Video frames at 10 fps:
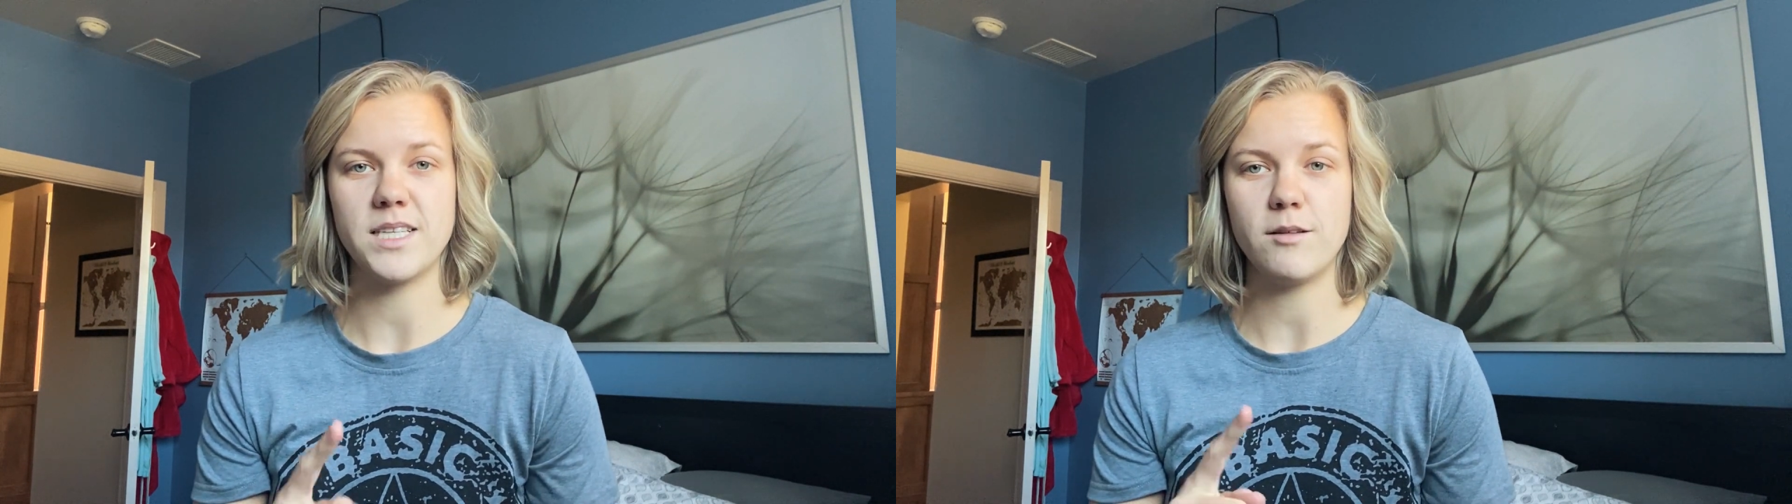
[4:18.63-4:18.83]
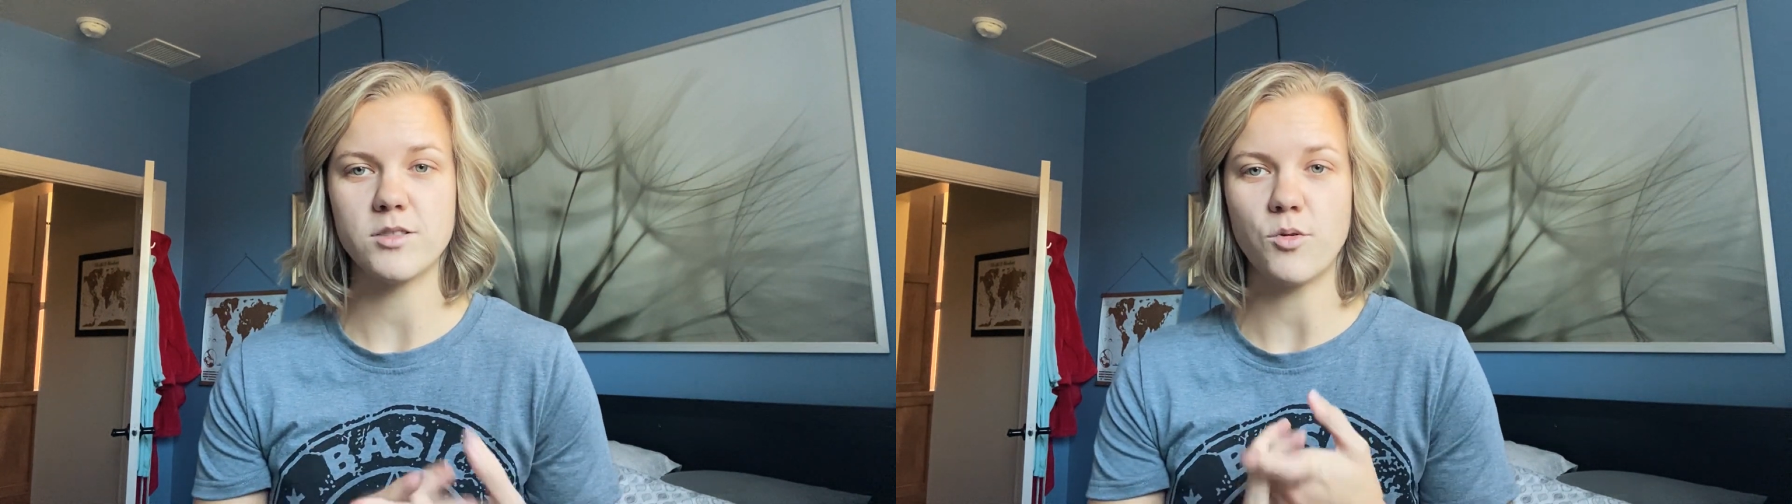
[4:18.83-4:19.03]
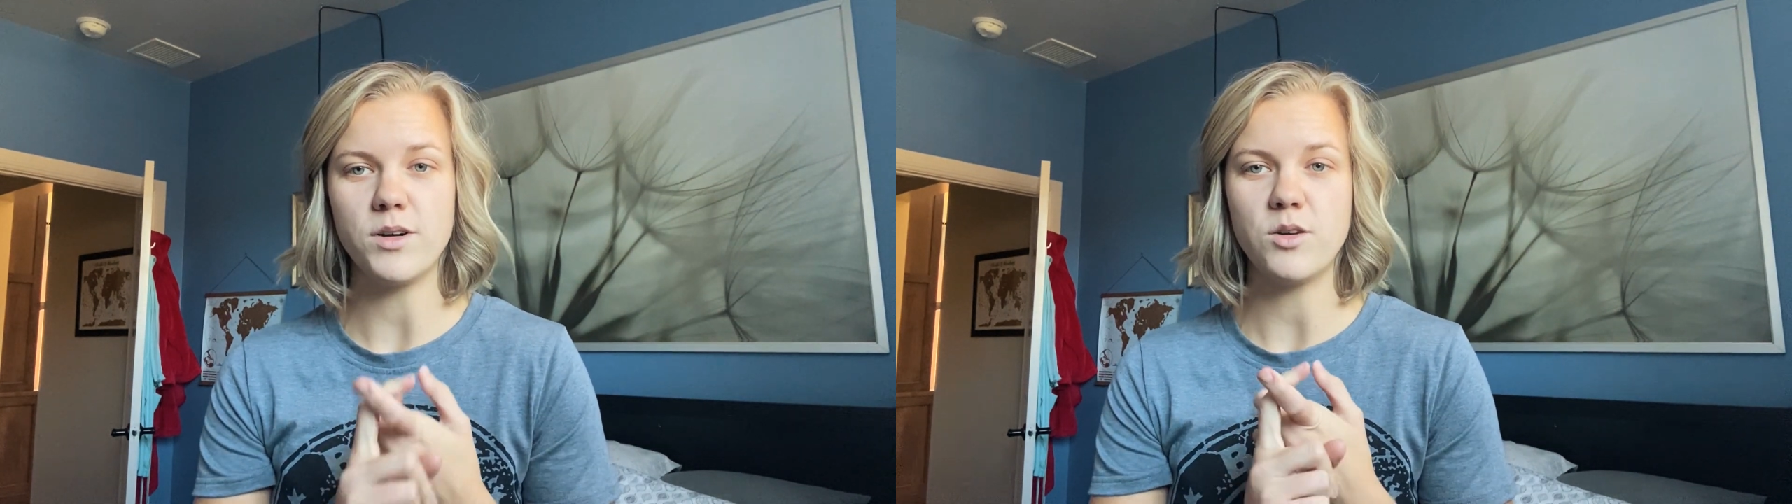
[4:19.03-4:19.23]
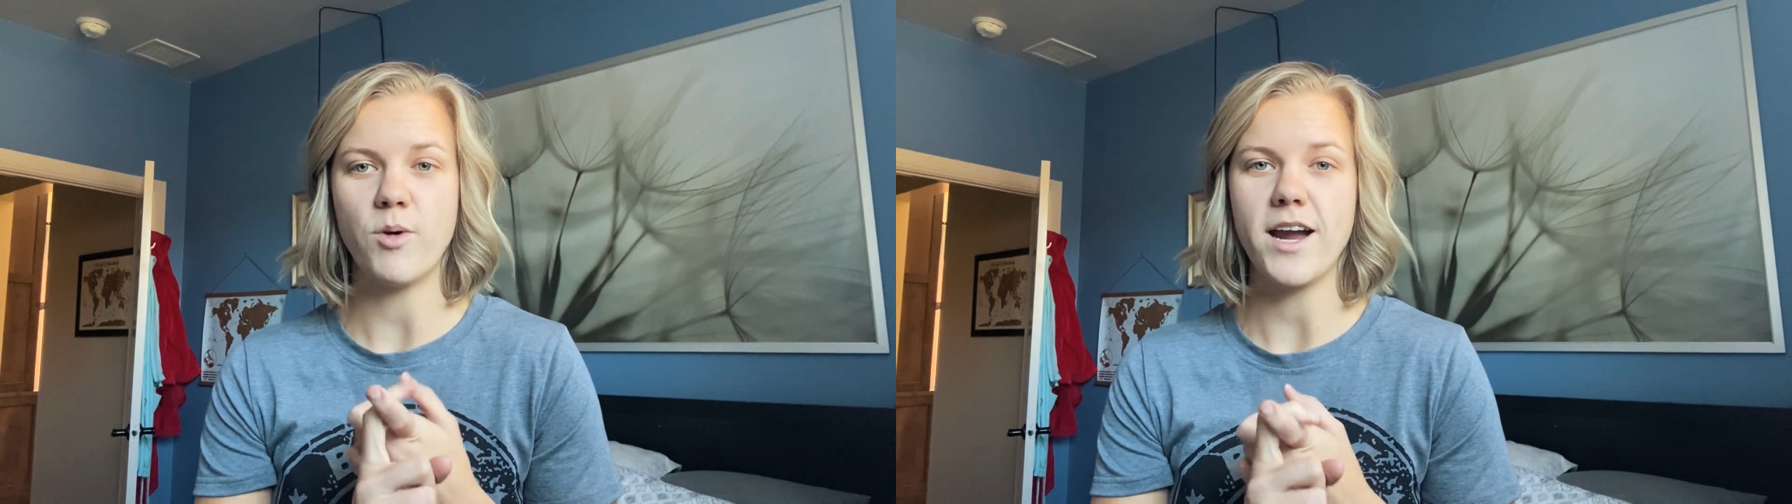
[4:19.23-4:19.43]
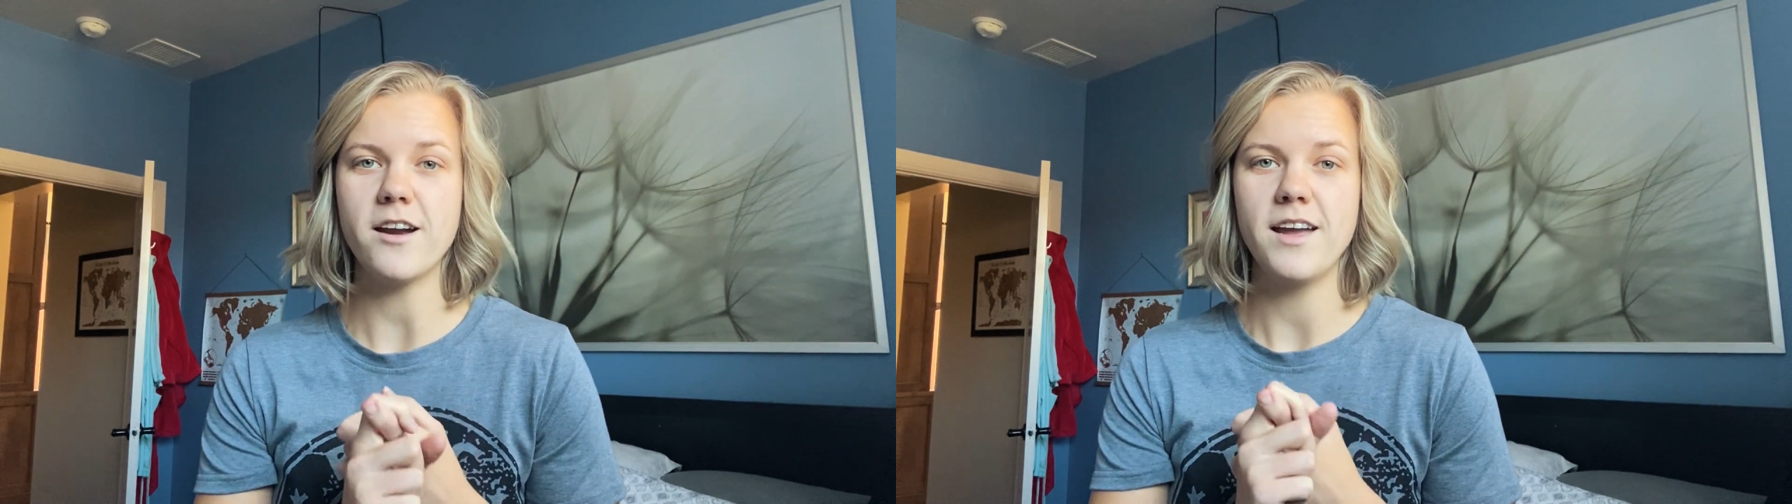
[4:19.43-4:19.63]
that I was going to
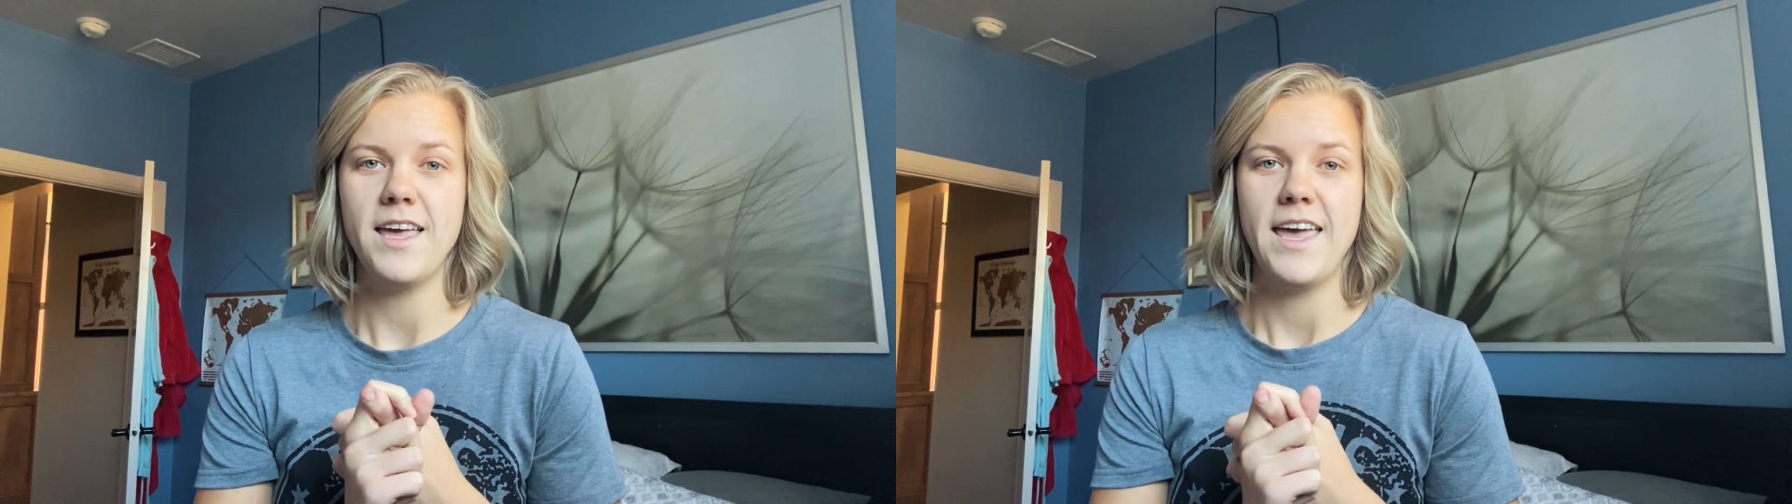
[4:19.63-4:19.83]
wear,